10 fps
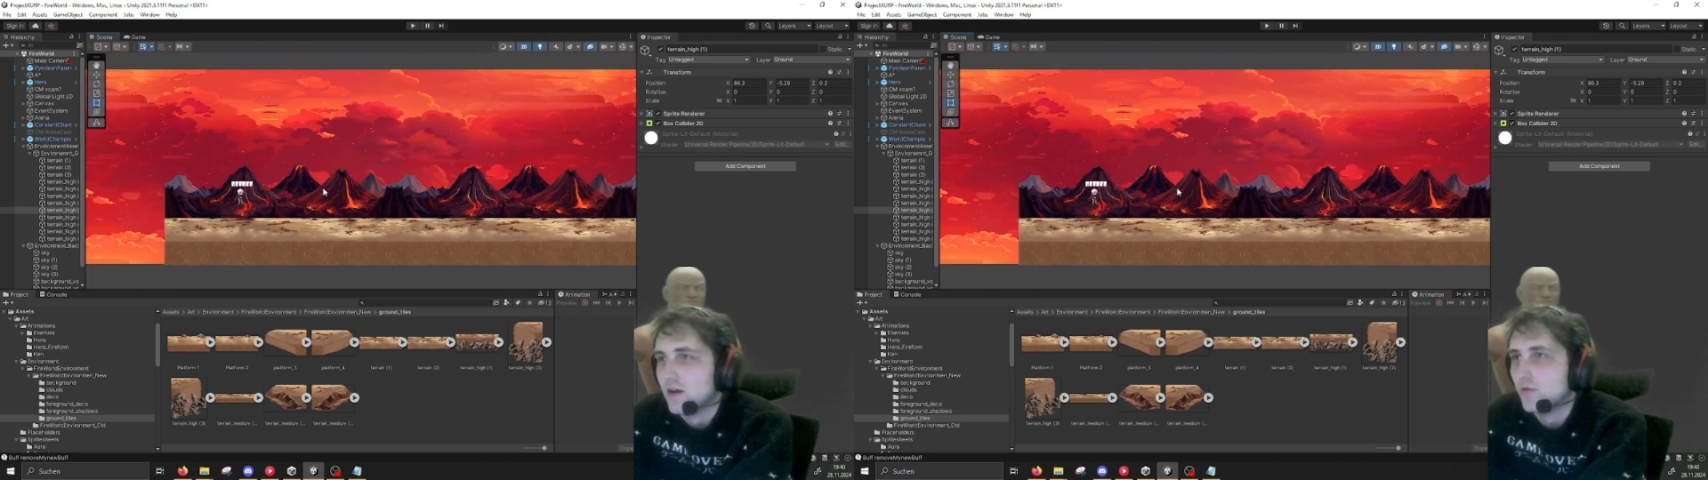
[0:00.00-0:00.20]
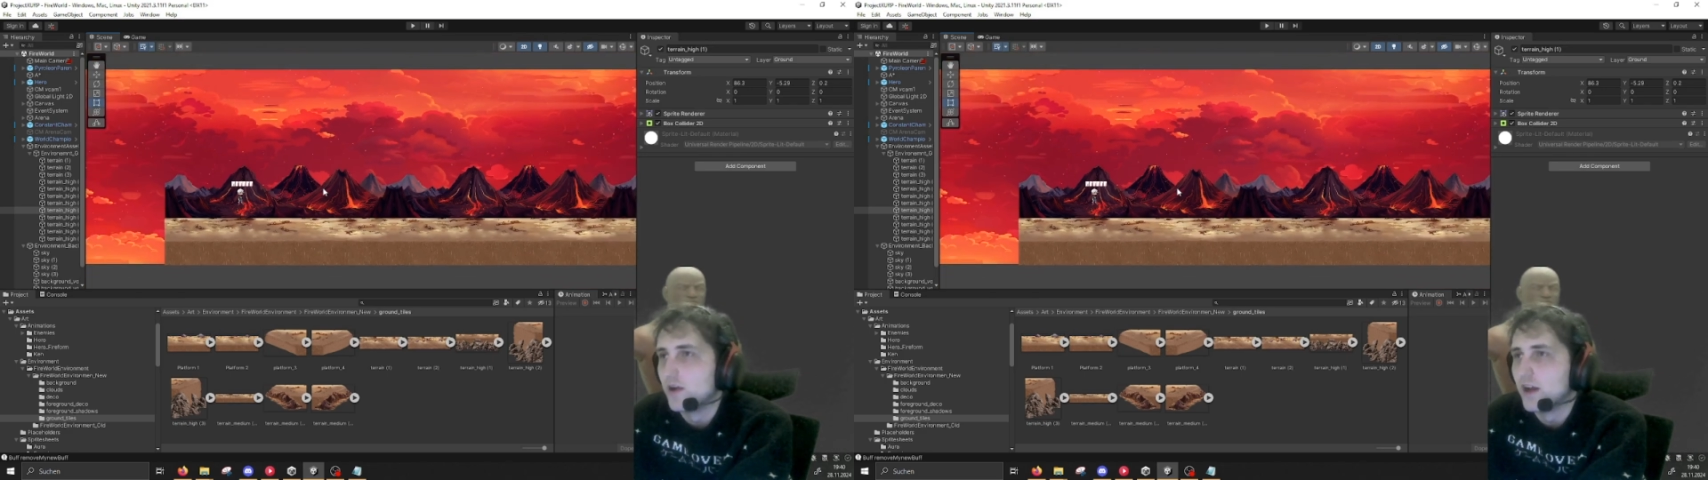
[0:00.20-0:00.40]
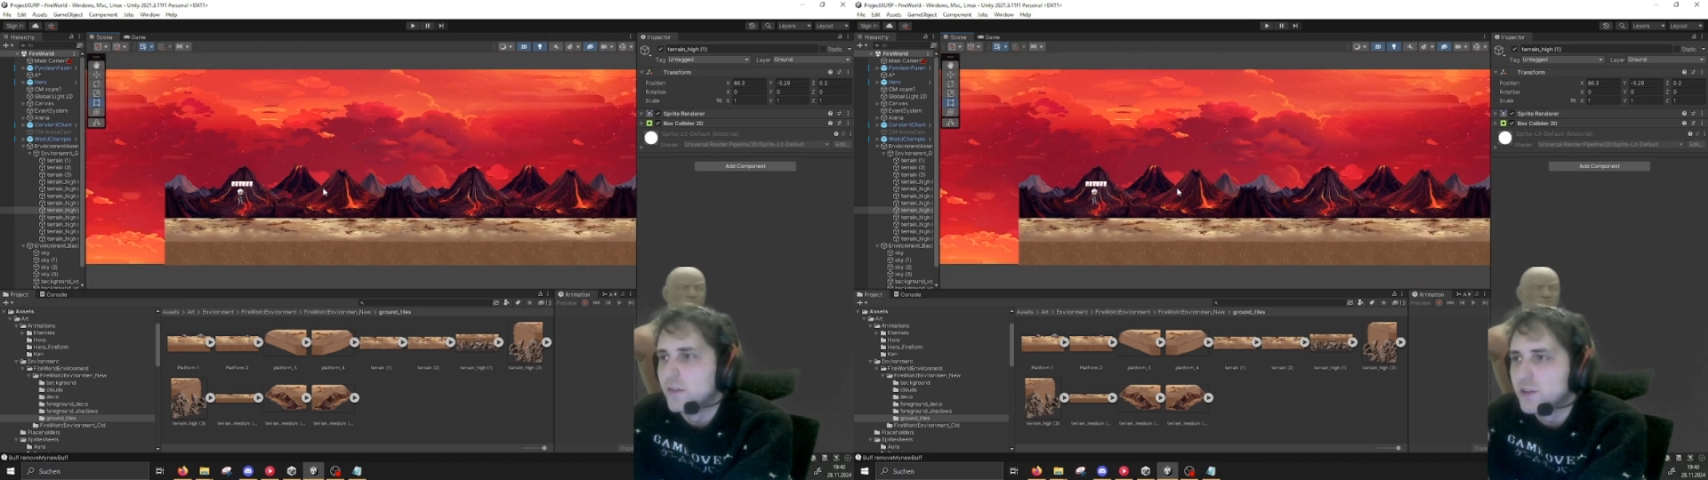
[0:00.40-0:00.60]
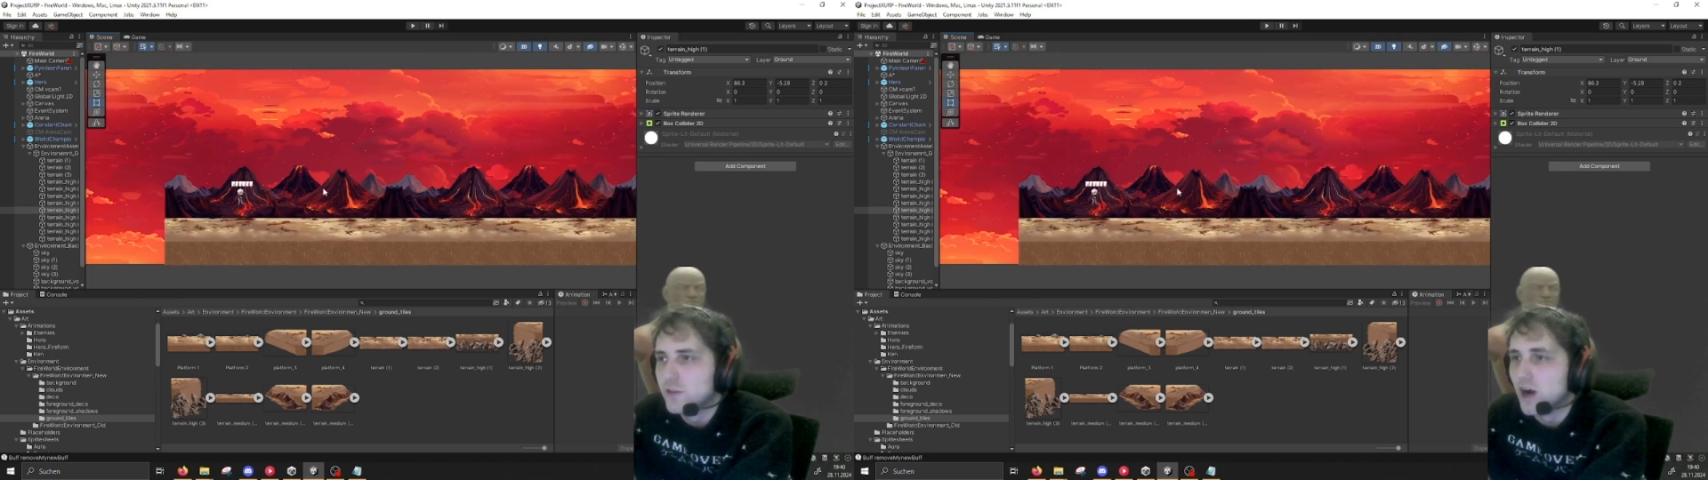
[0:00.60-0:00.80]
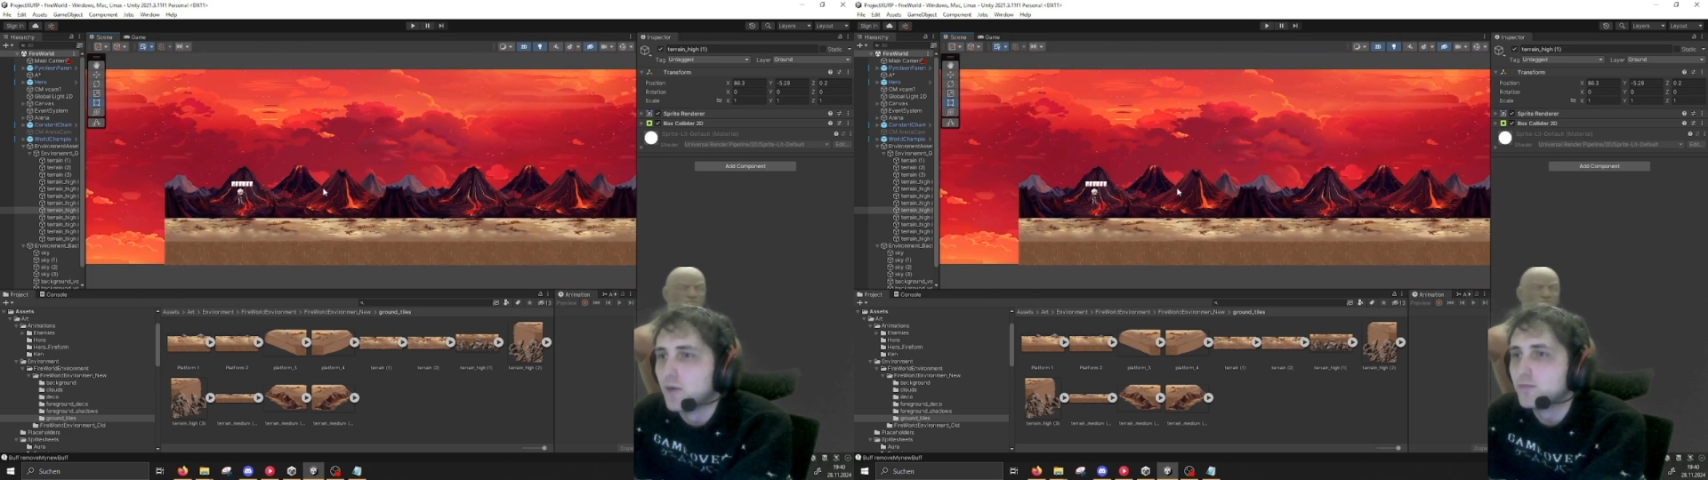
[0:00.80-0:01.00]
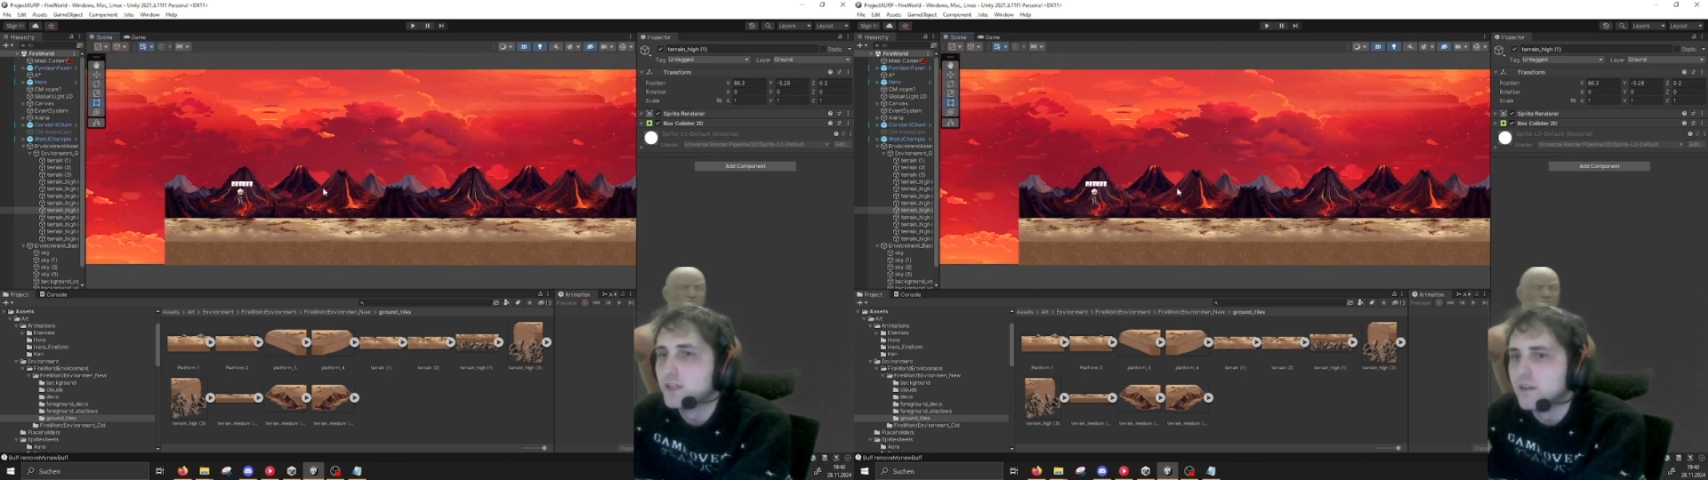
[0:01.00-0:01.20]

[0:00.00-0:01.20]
will have to up